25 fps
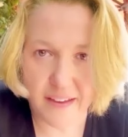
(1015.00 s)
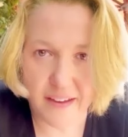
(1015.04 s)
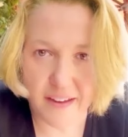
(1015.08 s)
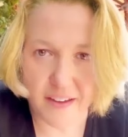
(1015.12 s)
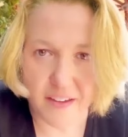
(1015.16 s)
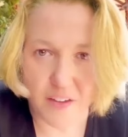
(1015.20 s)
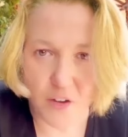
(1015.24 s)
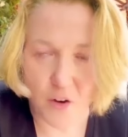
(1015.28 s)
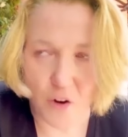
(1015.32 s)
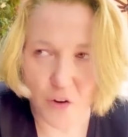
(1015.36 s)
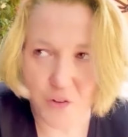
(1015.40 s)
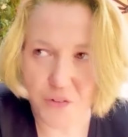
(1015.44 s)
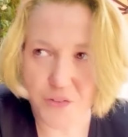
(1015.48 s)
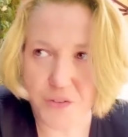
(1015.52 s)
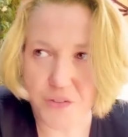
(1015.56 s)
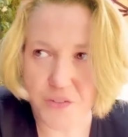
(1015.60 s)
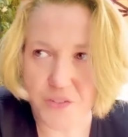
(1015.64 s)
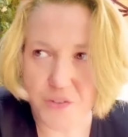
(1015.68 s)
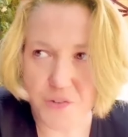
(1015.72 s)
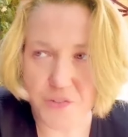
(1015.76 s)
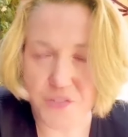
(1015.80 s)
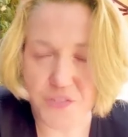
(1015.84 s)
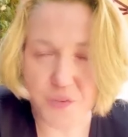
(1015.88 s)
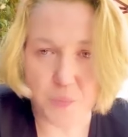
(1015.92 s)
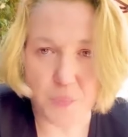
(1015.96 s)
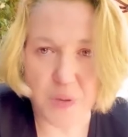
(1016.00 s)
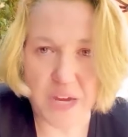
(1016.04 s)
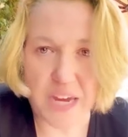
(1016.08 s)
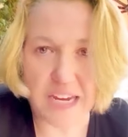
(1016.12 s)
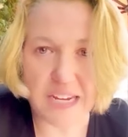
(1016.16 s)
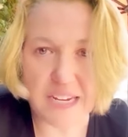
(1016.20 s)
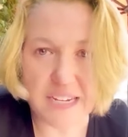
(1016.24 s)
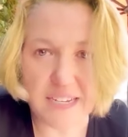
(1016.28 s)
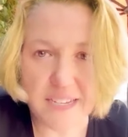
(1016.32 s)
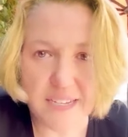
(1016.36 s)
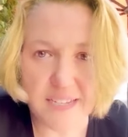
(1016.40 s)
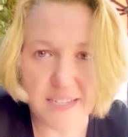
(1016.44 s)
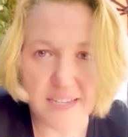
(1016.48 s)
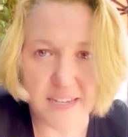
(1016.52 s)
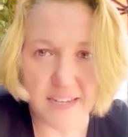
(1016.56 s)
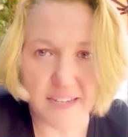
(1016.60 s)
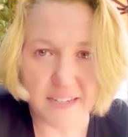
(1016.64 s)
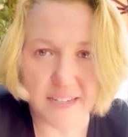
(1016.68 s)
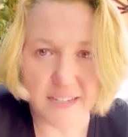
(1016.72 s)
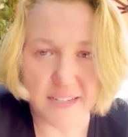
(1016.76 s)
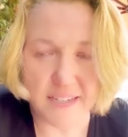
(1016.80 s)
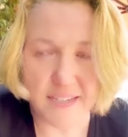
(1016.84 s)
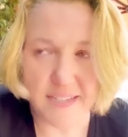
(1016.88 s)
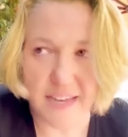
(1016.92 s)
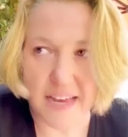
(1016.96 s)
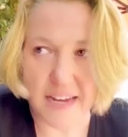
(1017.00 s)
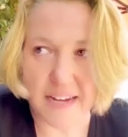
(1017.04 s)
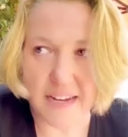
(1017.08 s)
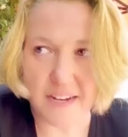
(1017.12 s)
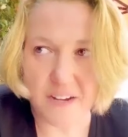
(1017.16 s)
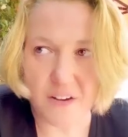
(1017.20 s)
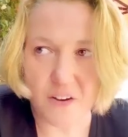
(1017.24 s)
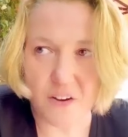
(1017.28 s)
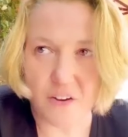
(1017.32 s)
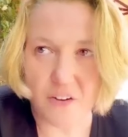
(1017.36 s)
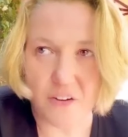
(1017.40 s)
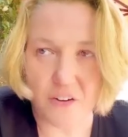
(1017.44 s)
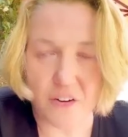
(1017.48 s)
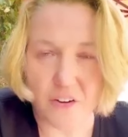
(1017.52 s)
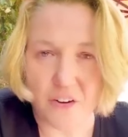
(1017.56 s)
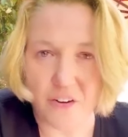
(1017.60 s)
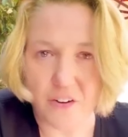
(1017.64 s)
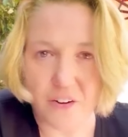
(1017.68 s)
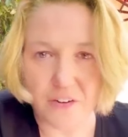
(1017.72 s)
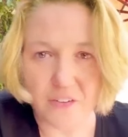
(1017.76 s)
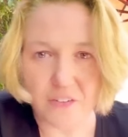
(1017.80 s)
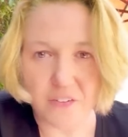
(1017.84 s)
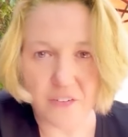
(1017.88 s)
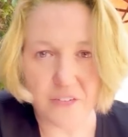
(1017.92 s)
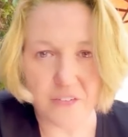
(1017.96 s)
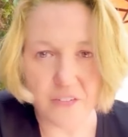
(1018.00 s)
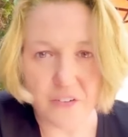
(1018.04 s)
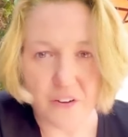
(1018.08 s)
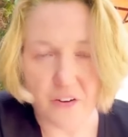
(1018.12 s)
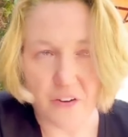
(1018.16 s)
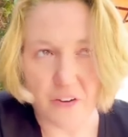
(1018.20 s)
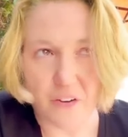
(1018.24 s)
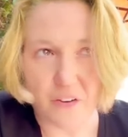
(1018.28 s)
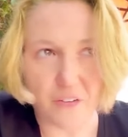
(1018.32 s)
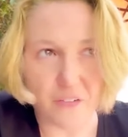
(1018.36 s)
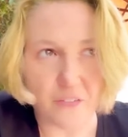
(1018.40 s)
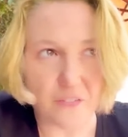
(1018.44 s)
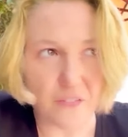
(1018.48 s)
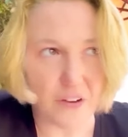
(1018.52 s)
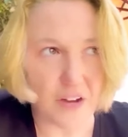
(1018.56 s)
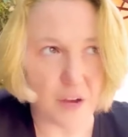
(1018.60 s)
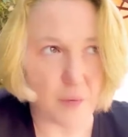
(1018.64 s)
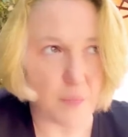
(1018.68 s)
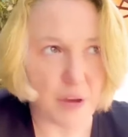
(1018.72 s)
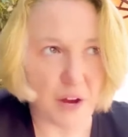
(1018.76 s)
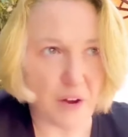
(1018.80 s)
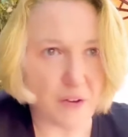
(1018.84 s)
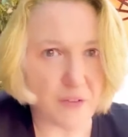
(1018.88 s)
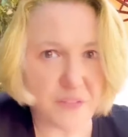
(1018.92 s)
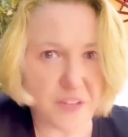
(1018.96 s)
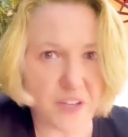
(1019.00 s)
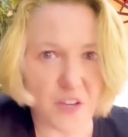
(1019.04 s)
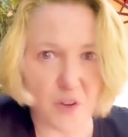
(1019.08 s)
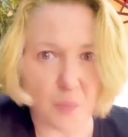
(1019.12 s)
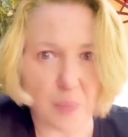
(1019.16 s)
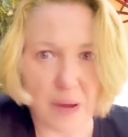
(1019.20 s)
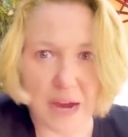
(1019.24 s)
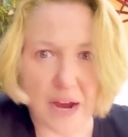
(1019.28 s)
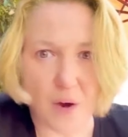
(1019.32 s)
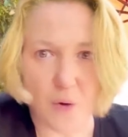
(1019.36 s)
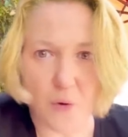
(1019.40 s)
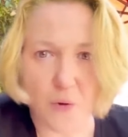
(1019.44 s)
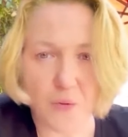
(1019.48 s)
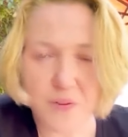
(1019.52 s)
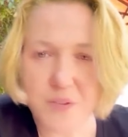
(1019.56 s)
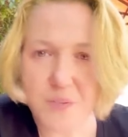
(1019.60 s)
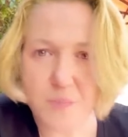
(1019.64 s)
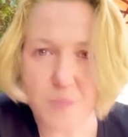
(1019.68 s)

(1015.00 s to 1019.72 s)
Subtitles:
Your subpoenas in the Senate are apparently your power is